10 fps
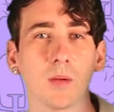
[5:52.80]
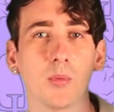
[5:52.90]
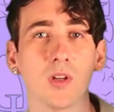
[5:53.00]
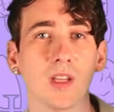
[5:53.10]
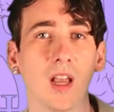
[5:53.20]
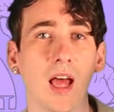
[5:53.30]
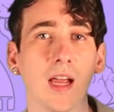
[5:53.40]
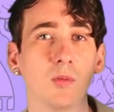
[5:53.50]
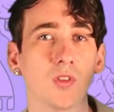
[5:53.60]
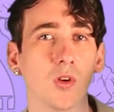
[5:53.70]
but it's in
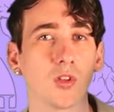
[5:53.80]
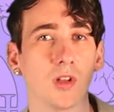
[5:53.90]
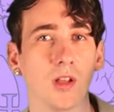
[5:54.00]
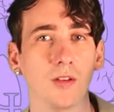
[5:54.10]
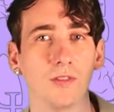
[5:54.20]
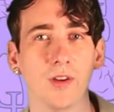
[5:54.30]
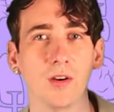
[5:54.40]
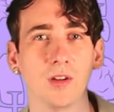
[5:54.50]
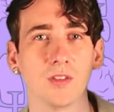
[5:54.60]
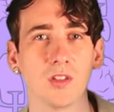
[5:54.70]
line with social learning
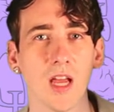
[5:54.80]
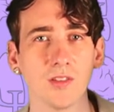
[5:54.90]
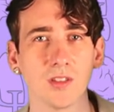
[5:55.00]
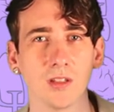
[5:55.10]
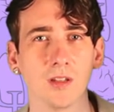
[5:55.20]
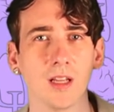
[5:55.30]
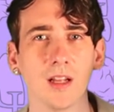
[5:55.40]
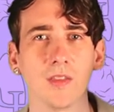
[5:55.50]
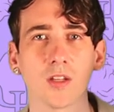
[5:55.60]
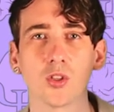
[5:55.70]
theory's suggestion
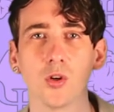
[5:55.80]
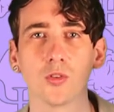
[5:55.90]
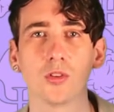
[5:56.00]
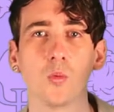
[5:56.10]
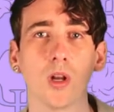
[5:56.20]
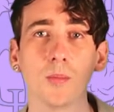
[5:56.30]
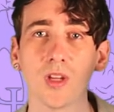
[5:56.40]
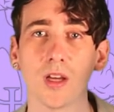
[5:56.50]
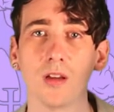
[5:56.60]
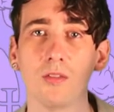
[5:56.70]
that children will
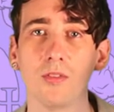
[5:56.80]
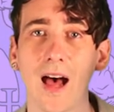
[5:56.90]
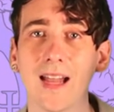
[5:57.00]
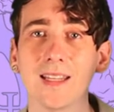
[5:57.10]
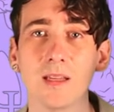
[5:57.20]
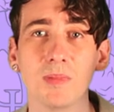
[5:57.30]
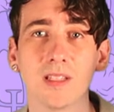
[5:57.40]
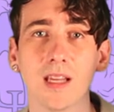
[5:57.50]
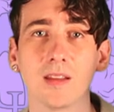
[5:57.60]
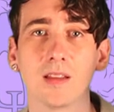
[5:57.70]
observe and
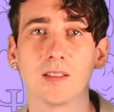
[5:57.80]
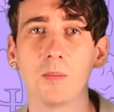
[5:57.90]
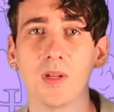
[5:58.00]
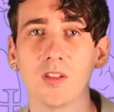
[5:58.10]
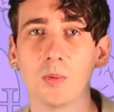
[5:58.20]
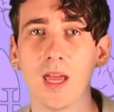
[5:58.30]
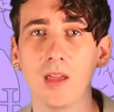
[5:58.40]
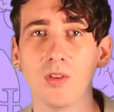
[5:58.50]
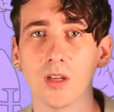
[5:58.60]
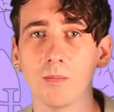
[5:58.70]
imitate their siblings'
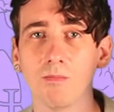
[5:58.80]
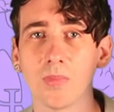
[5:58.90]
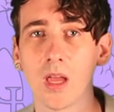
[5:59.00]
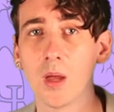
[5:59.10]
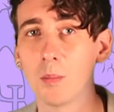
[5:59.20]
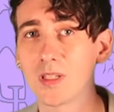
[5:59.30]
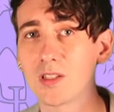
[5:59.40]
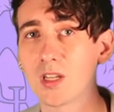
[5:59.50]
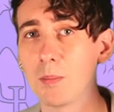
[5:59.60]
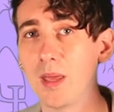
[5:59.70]
behaviour,
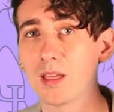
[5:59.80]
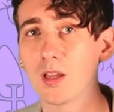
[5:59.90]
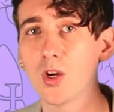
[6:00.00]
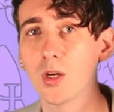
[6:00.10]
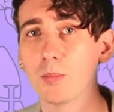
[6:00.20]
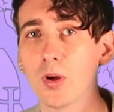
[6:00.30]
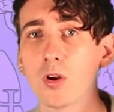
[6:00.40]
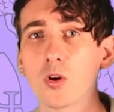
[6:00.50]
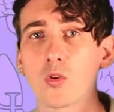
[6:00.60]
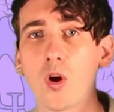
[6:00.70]
potentially picking up
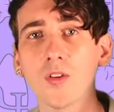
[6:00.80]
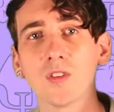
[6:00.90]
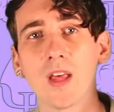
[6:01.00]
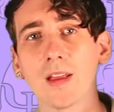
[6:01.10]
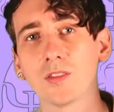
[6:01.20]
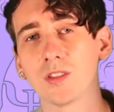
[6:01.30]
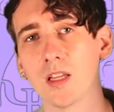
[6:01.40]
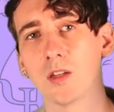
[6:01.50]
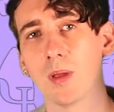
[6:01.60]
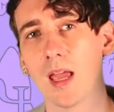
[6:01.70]
cross sex
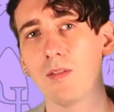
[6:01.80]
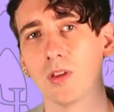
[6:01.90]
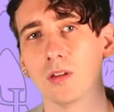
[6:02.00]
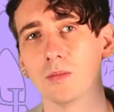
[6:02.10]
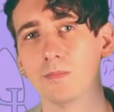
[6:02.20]
gendered behaviour.